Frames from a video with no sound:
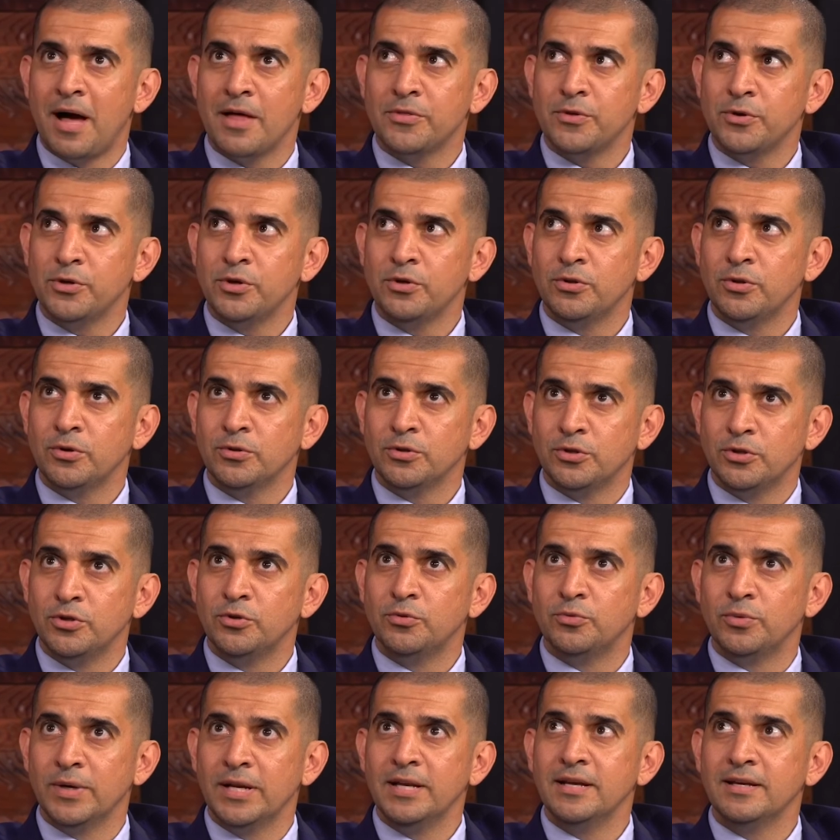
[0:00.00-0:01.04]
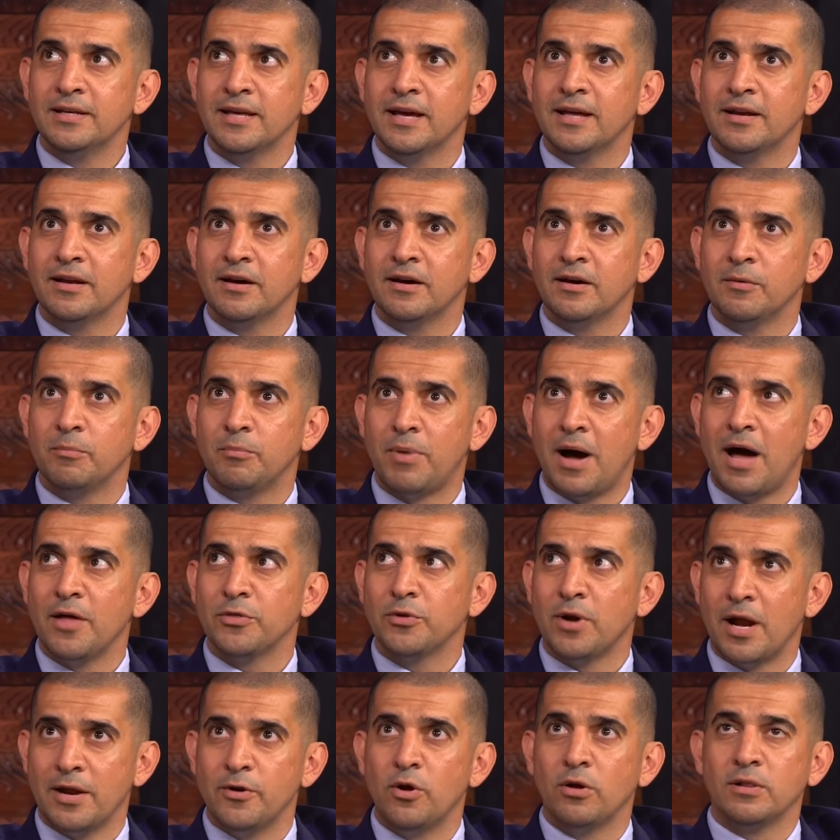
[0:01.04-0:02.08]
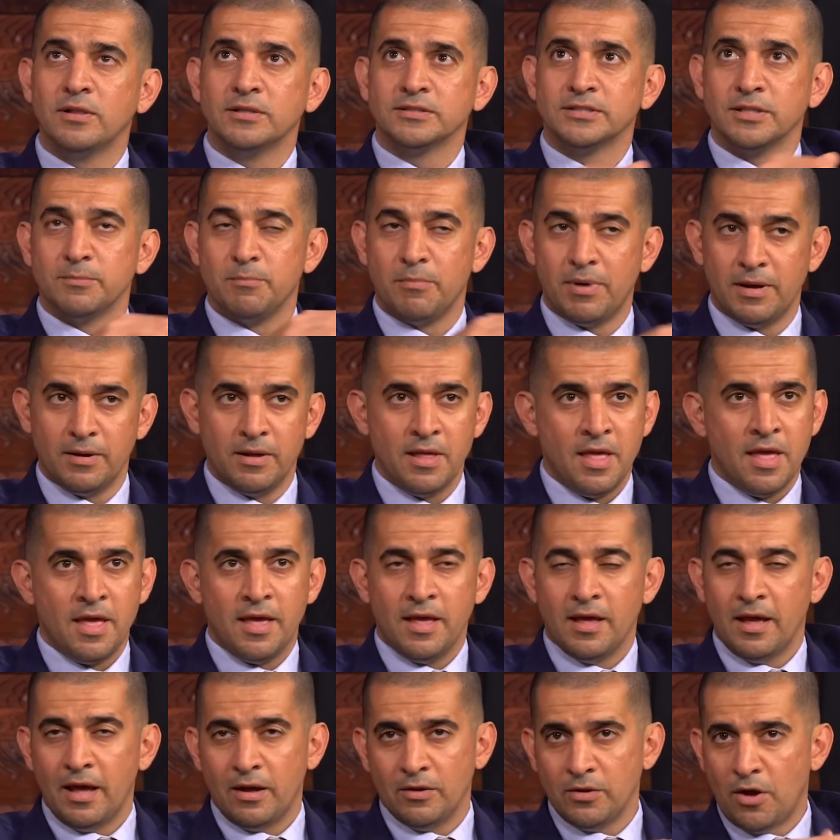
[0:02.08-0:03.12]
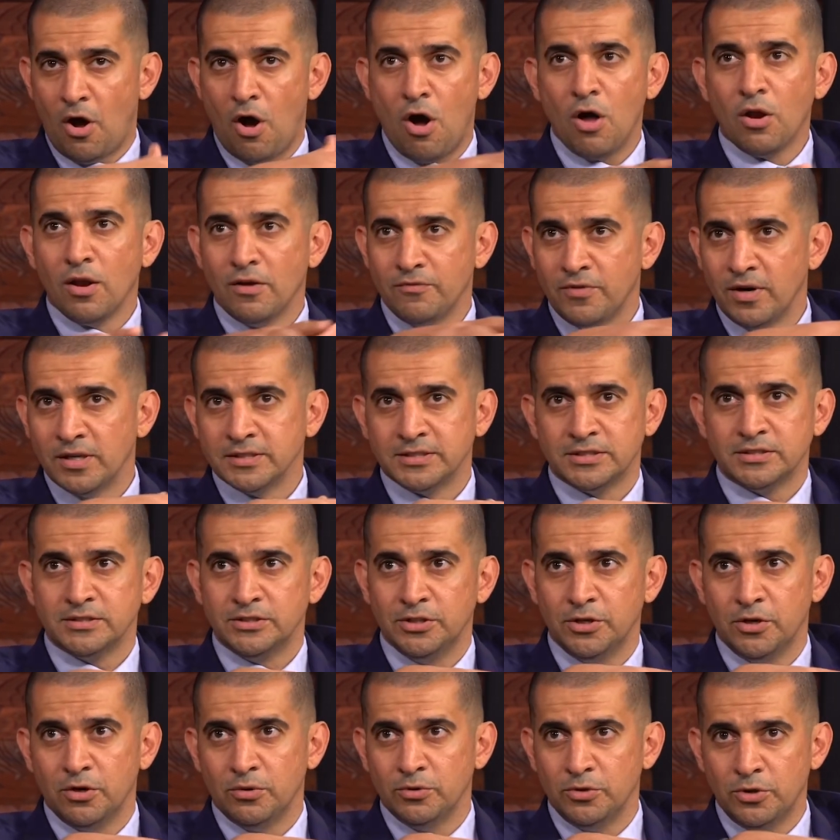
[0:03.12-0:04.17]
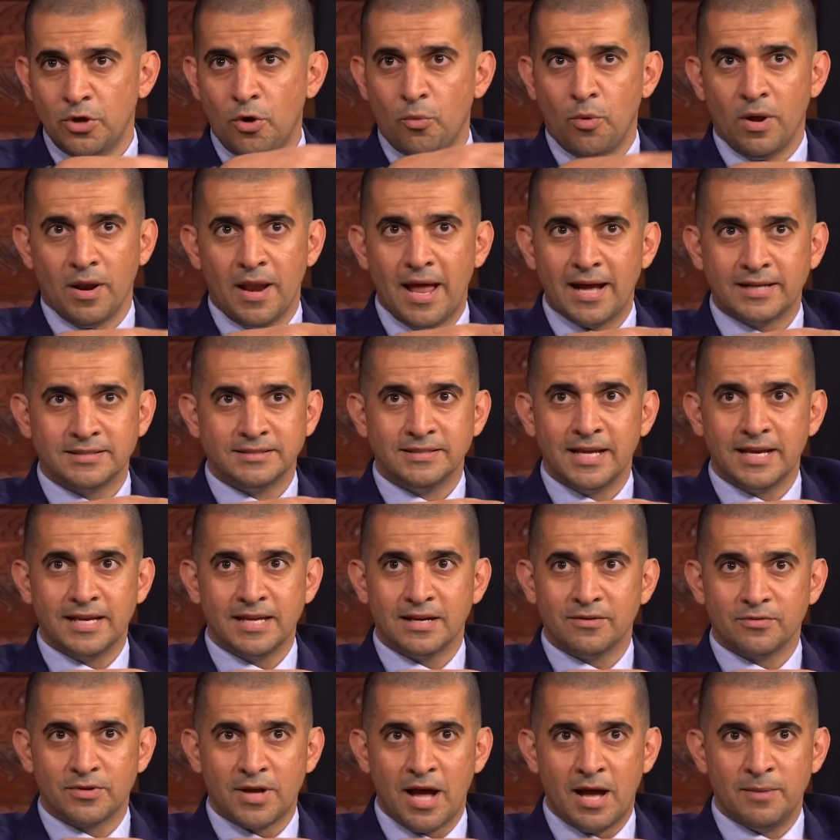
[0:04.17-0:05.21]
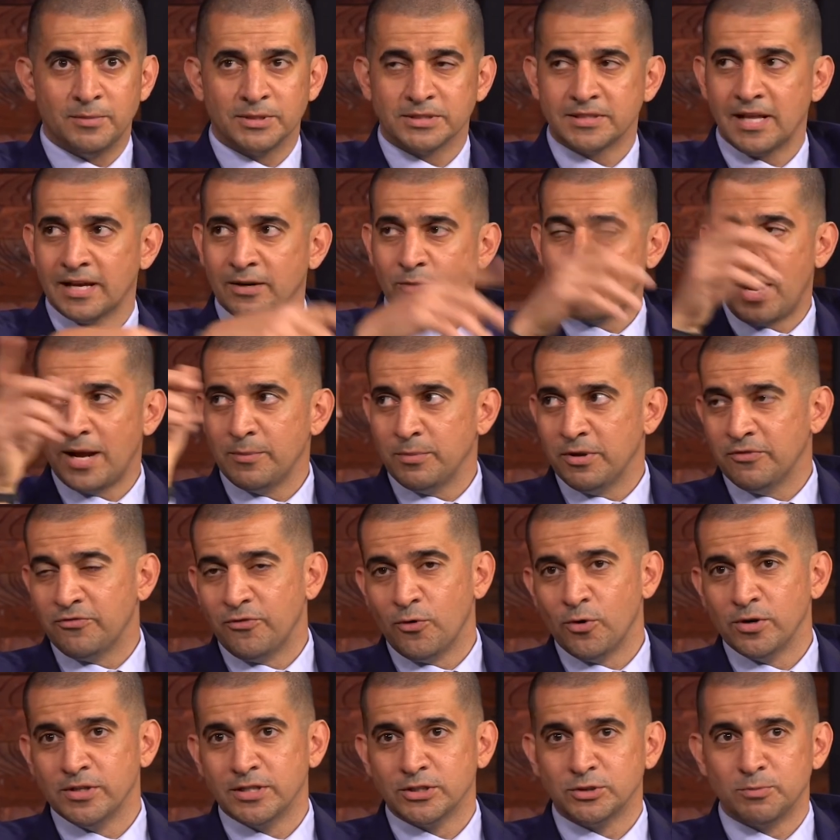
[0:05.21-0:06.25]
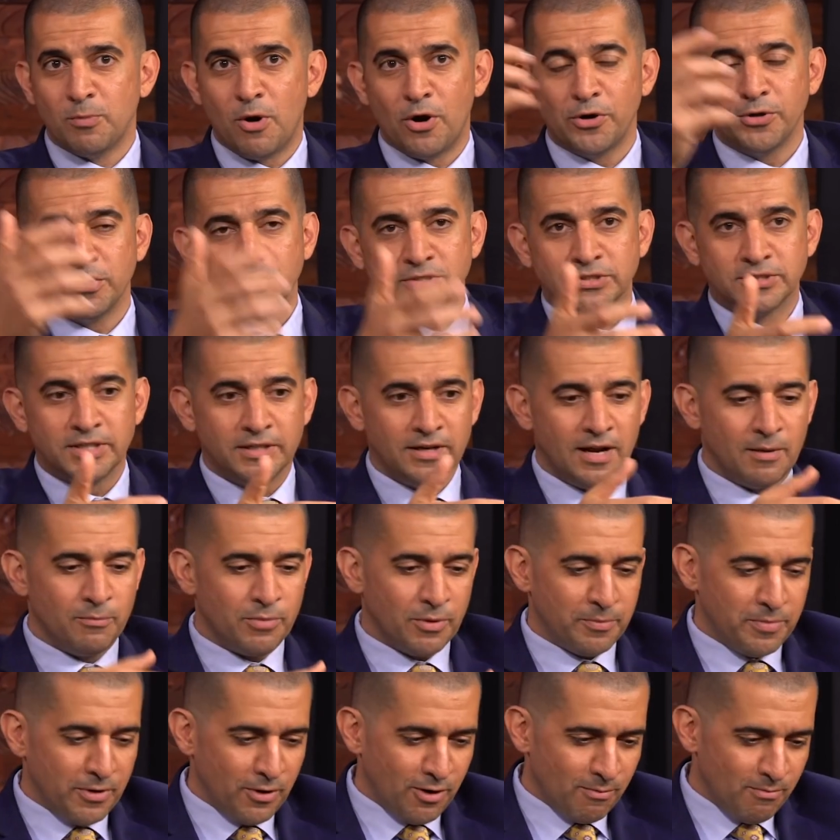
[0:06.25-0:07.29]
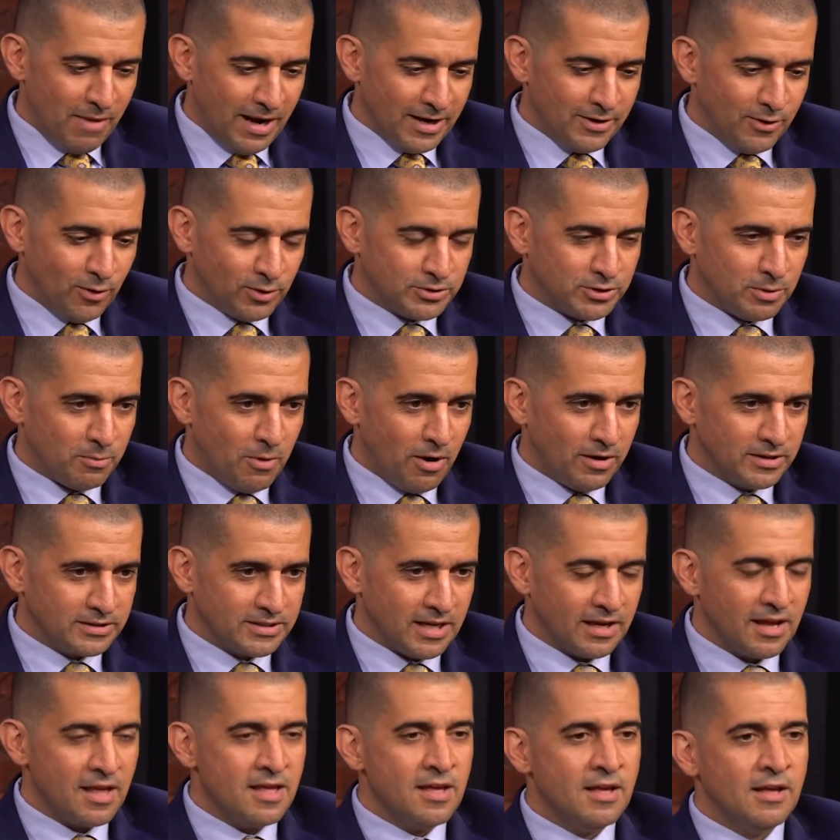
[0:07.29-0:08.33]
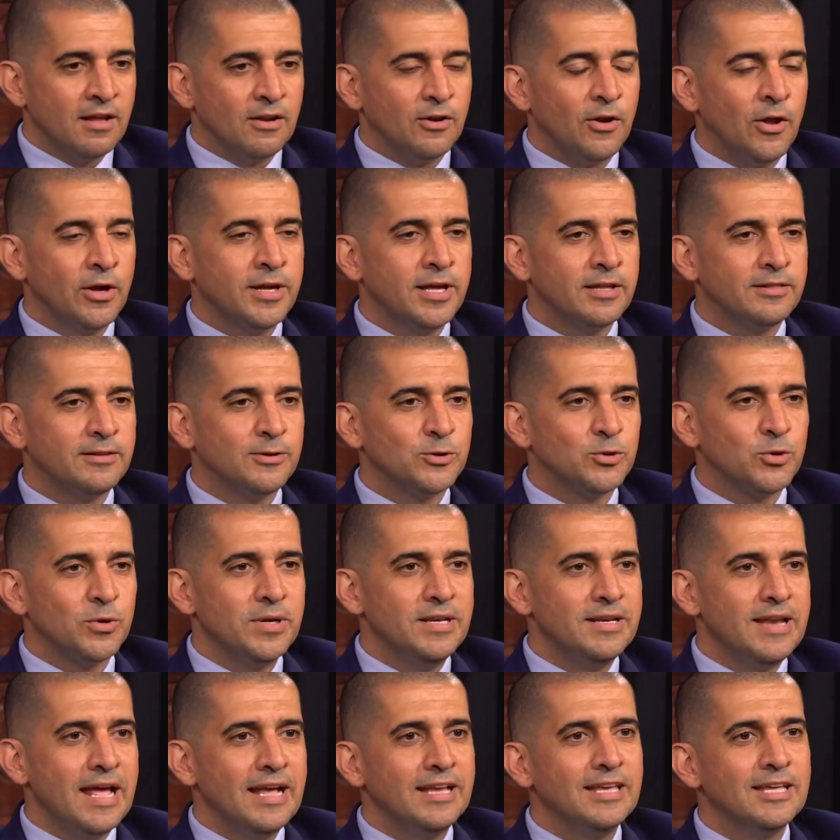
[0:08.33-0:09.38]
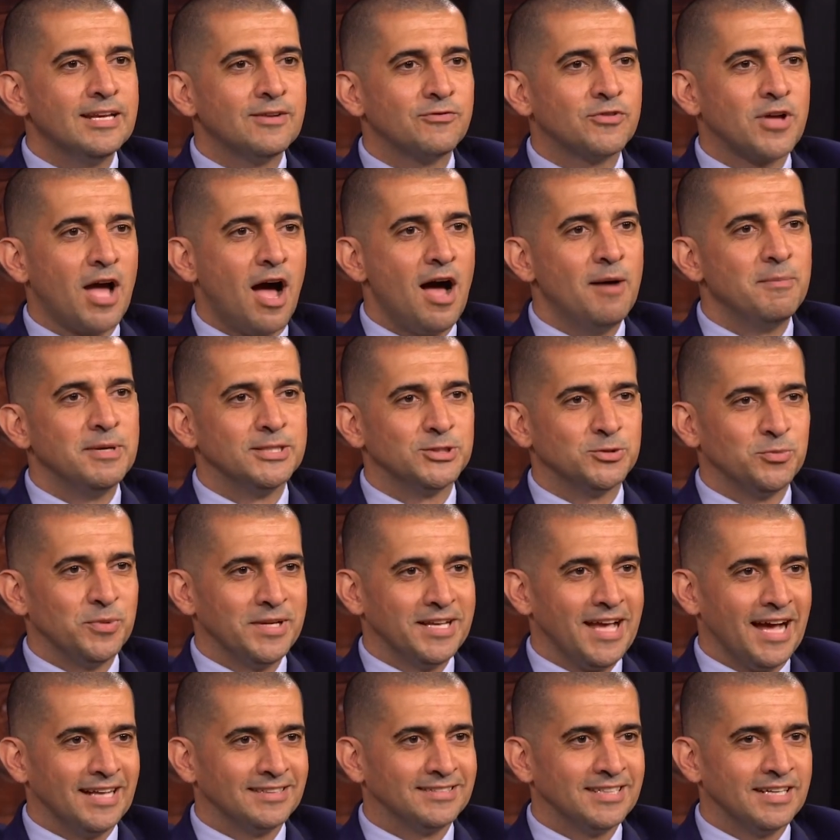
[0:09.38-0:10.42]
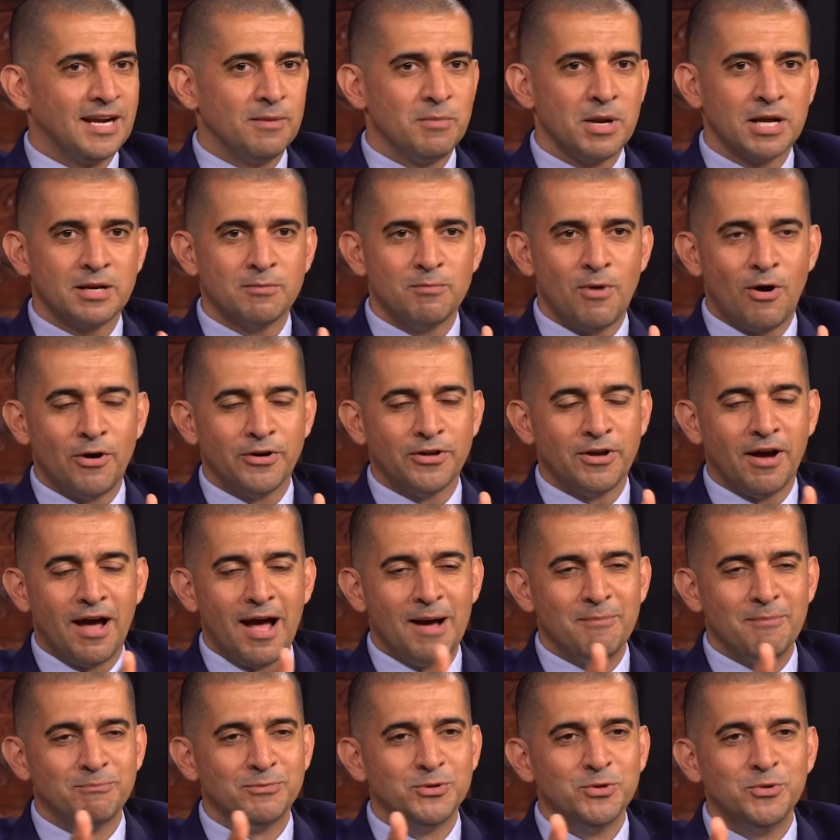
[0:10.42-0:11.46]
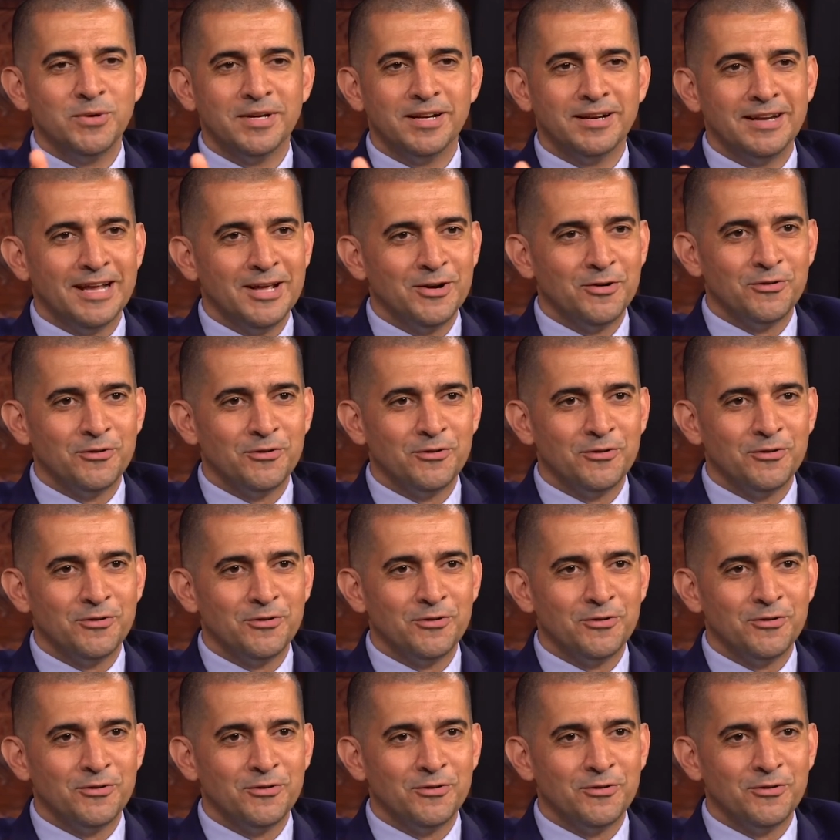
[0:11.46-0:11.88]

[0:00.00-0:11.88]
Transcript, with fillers: bother you though? Do you really get uh, bothered? And listen, uh, all of us, you know, no one likes negative comments. Like right before this, Mario's sitting, I'm preparing my notes, and Mario's like, look at the three negative comments we got today. I'm like, Mario, I'm doing an